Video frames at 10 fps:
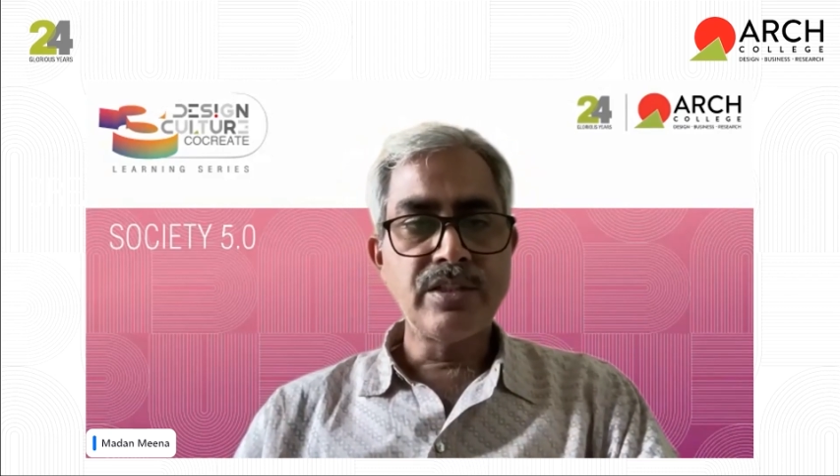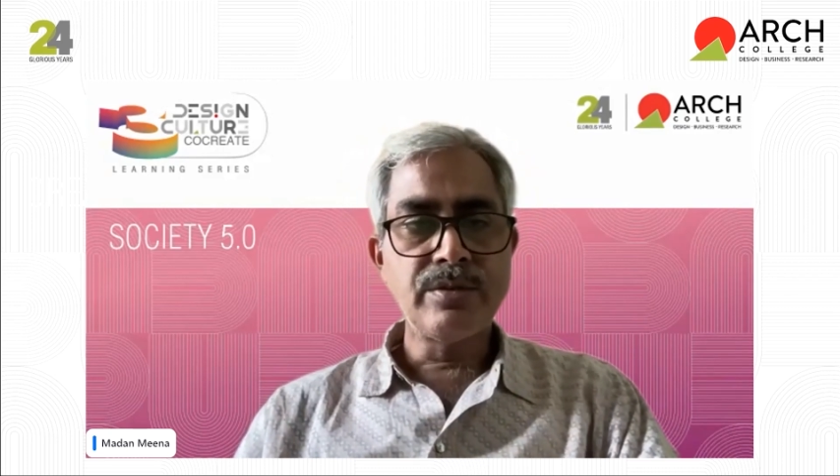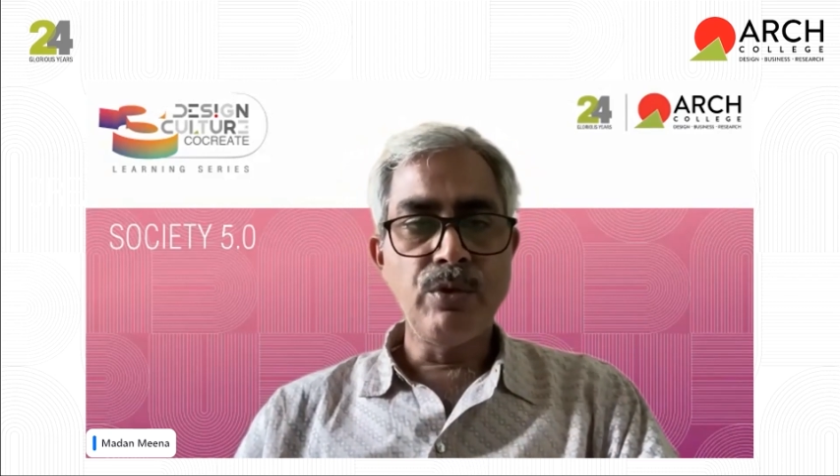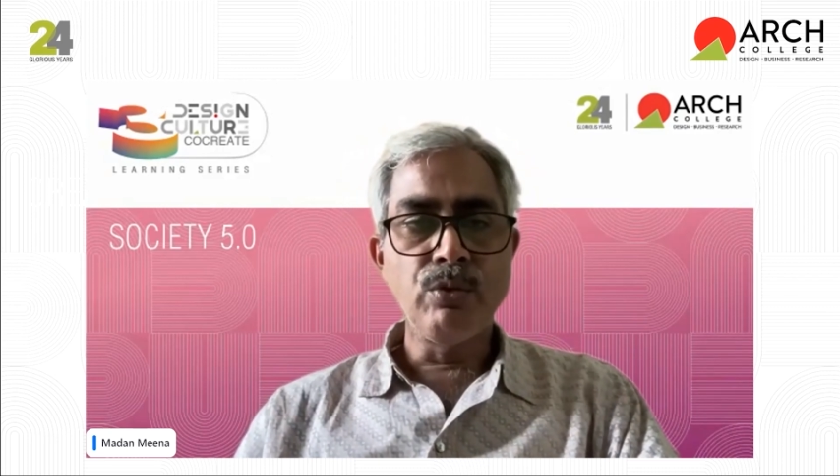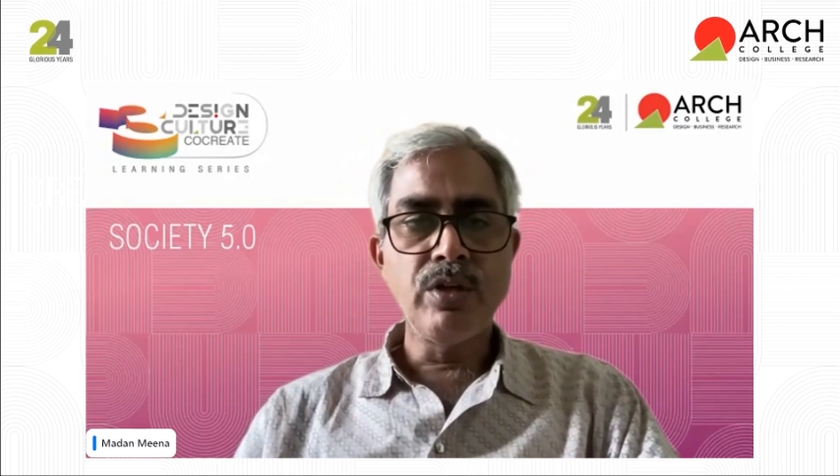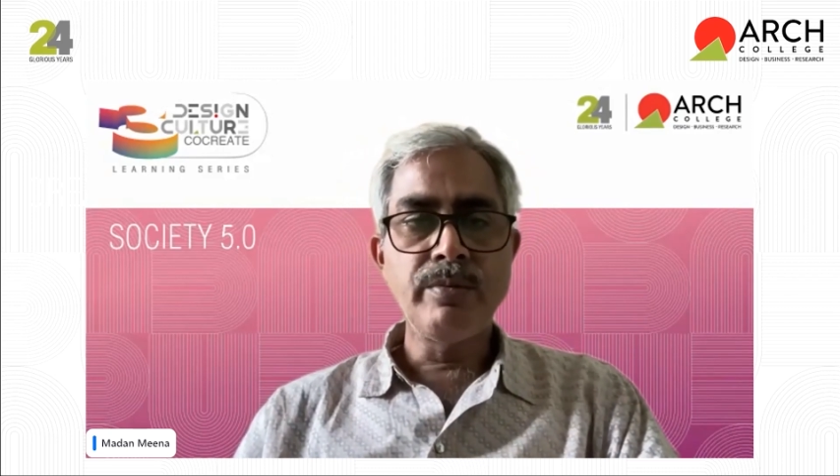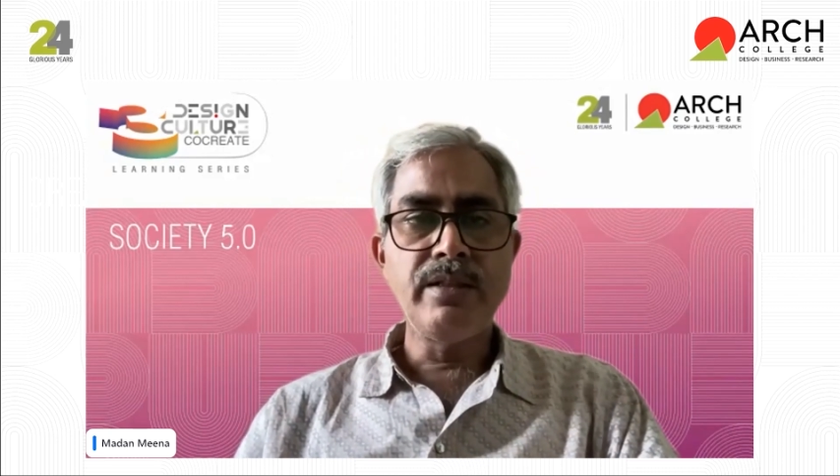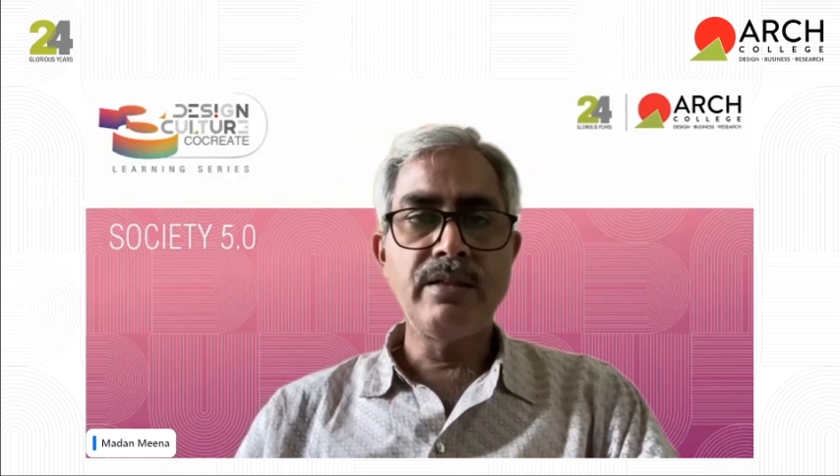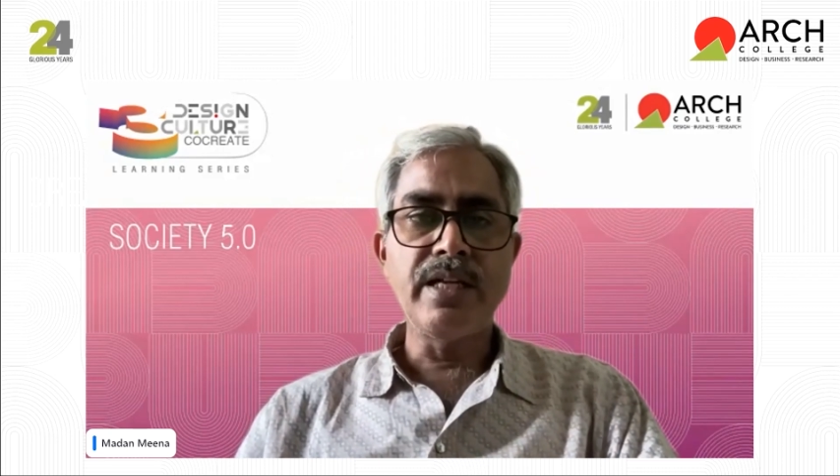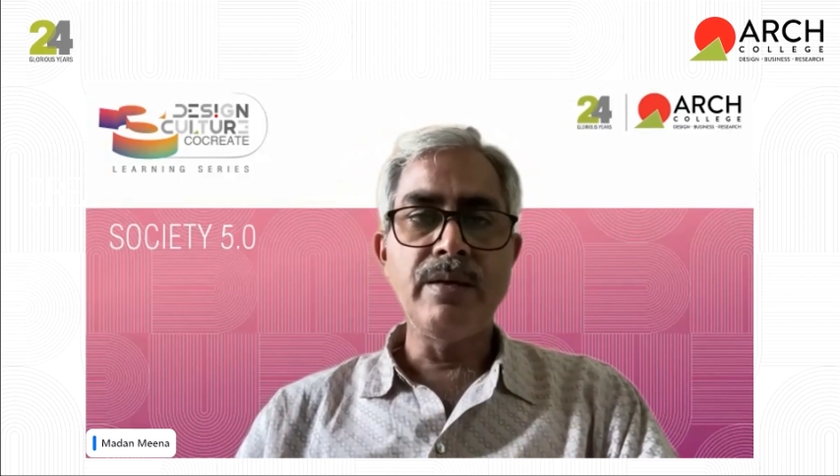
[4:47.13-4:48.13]
spoken by
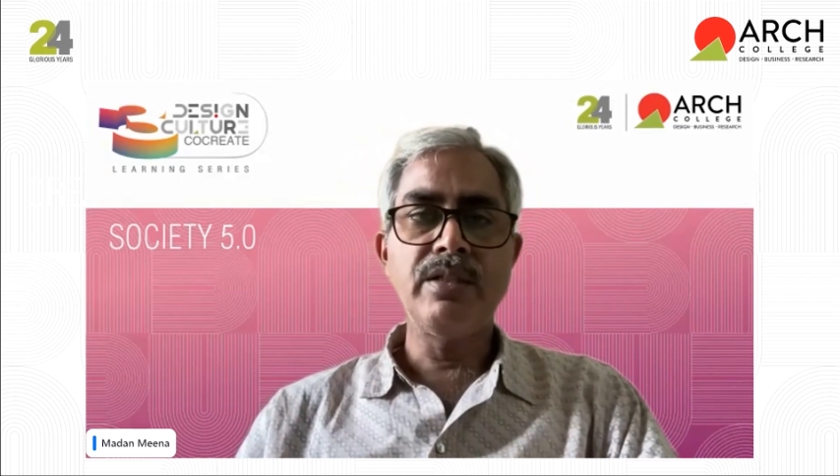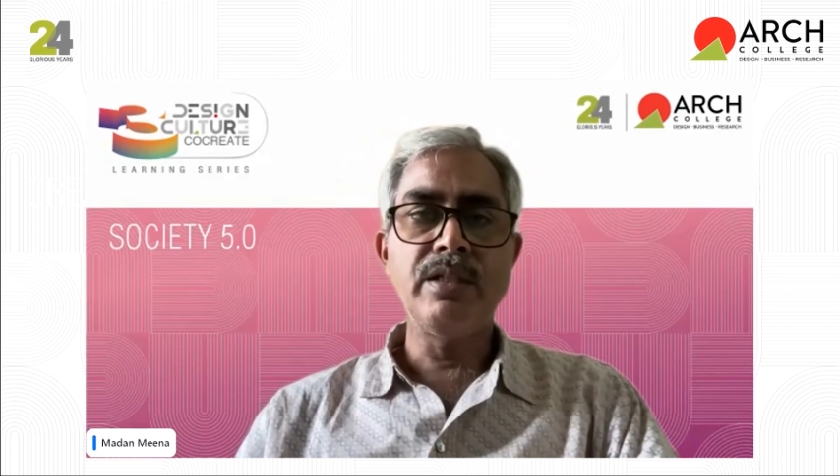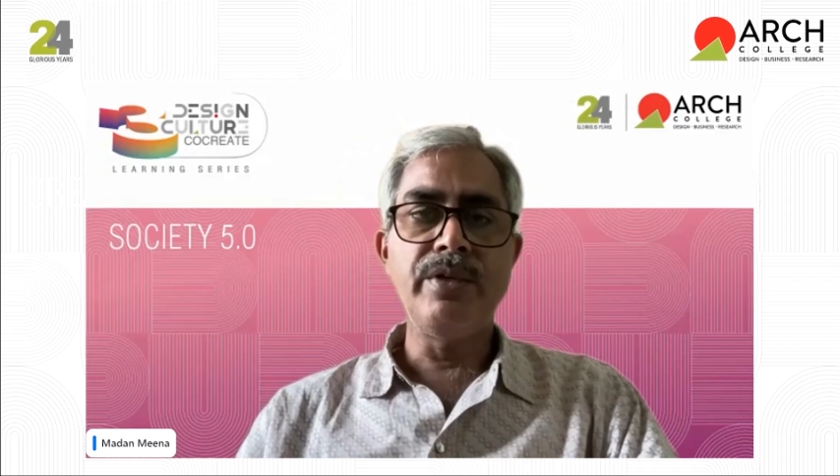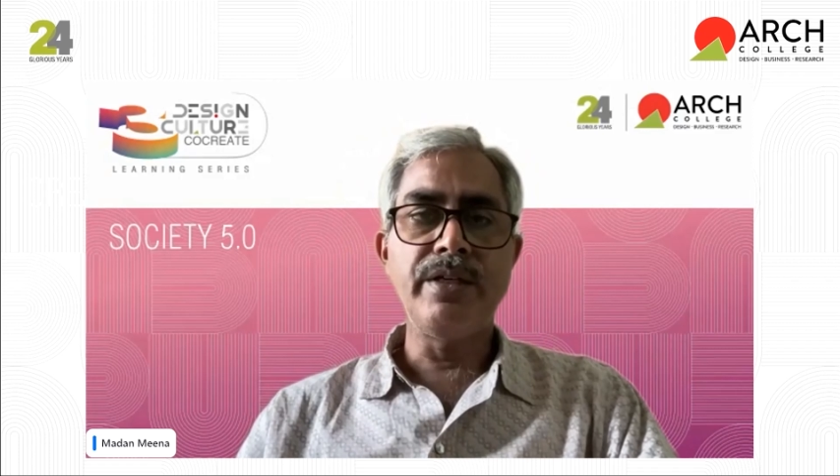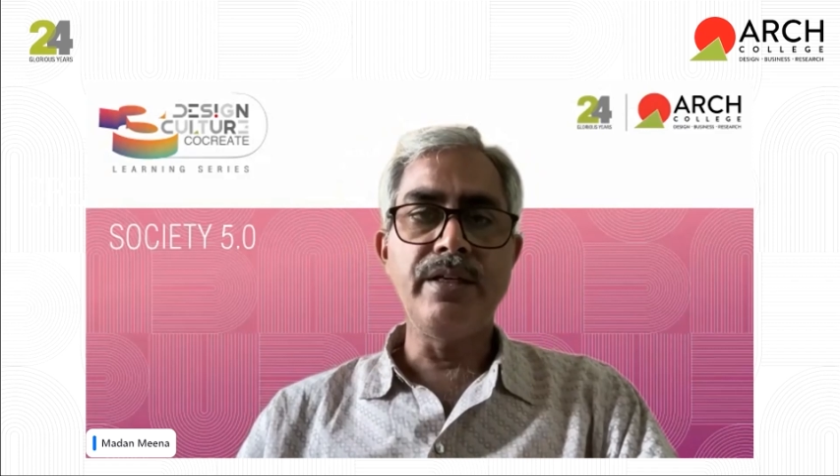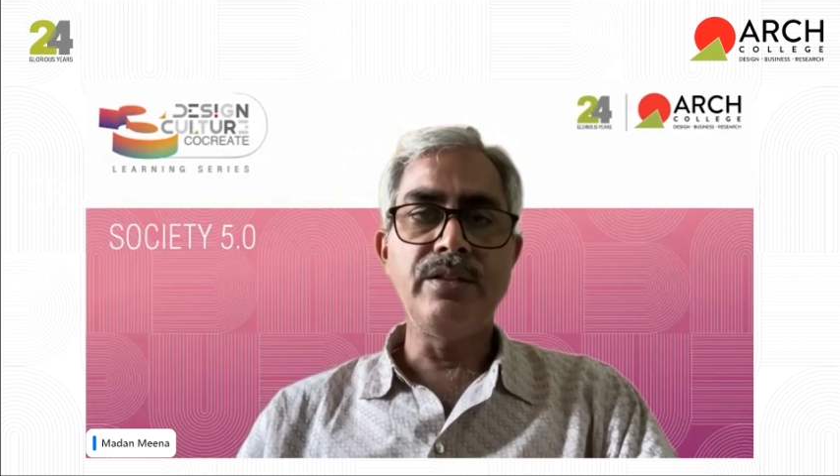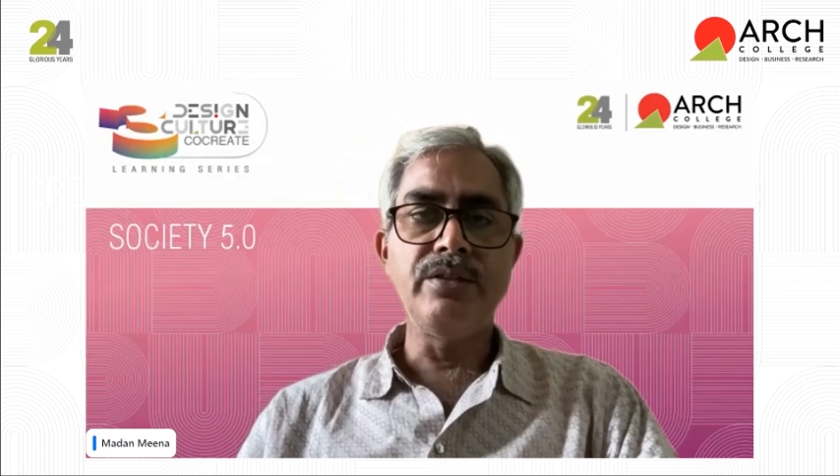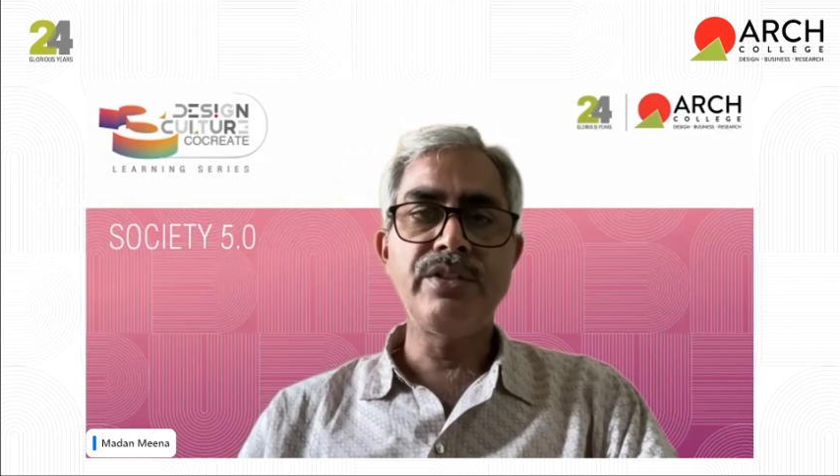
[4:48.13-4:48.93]
the tribal communities,